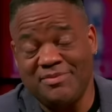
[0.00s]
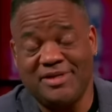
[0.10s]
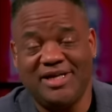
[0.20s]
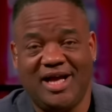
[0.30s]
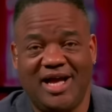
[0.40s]

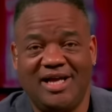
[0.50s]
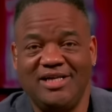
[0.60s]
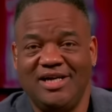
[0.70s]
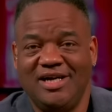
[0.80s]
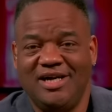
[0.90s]
book guy,
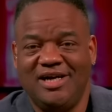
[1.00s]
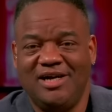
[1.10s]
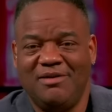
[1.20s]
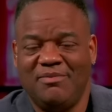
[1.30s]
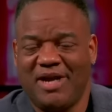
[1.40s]

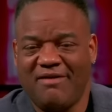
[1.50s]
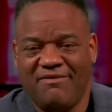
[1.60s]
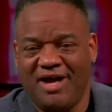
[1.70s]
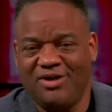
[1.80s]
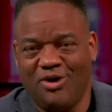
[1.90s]
but I
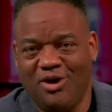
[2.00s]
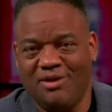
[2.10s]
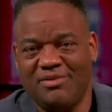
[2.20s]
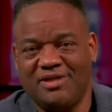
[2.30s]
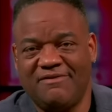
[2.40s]
find all
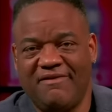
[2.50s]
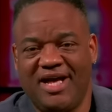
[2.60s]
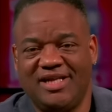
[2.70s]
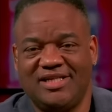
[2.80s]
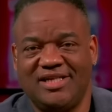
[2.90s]
of this
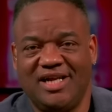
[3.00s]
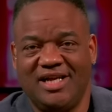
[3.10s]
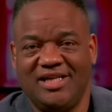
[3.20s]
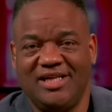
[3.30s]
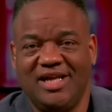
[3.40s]

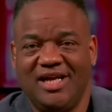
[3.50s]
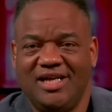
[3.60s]
fascinating.